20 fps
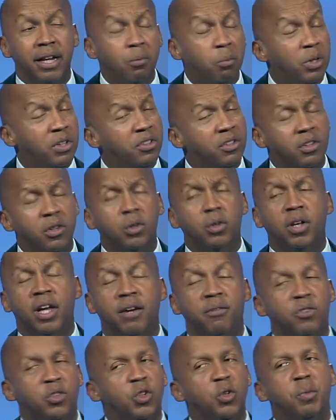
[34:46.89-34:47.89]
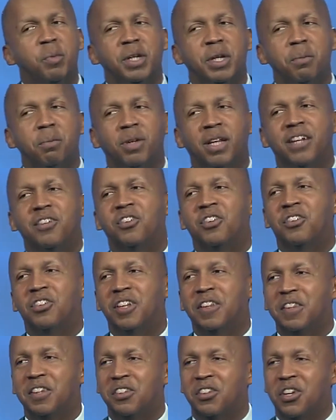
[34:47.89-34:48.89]
and we still have too many places
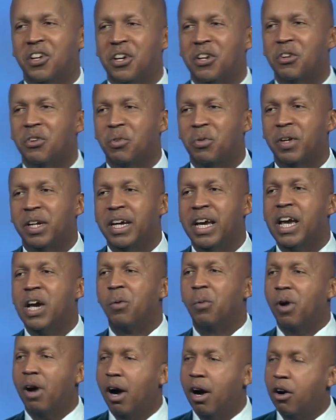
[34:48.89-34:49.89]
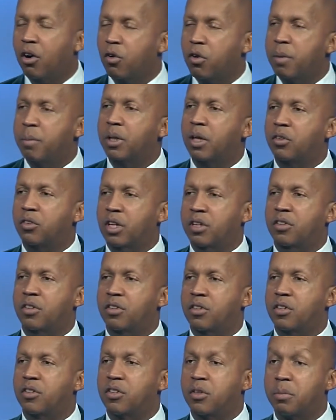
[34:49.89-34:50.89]
in this country where our criminal
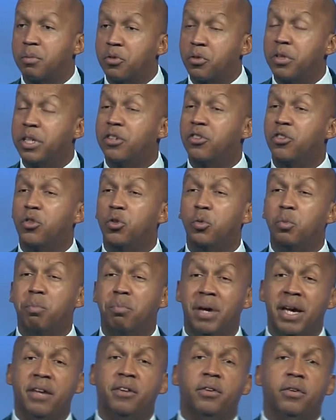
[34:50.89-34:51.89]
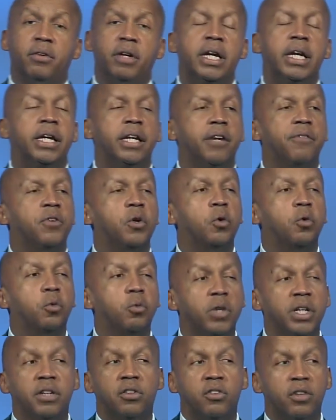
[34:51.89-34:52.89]
justice system treats you better if you're
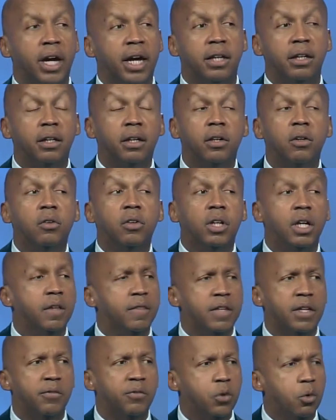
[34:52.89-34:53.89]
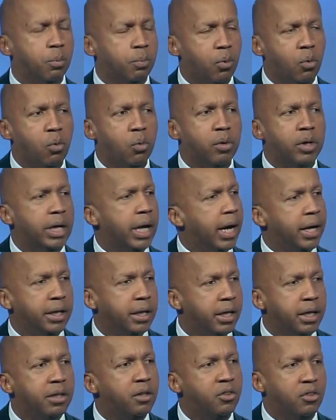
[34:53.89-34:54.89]
rich and guilty than if you're poor and
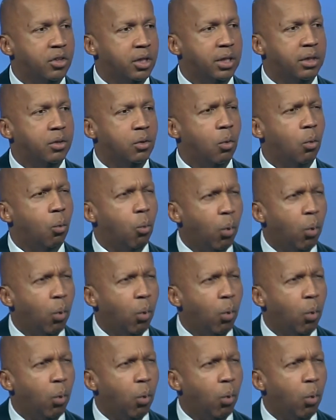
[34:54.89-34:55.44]
innocent.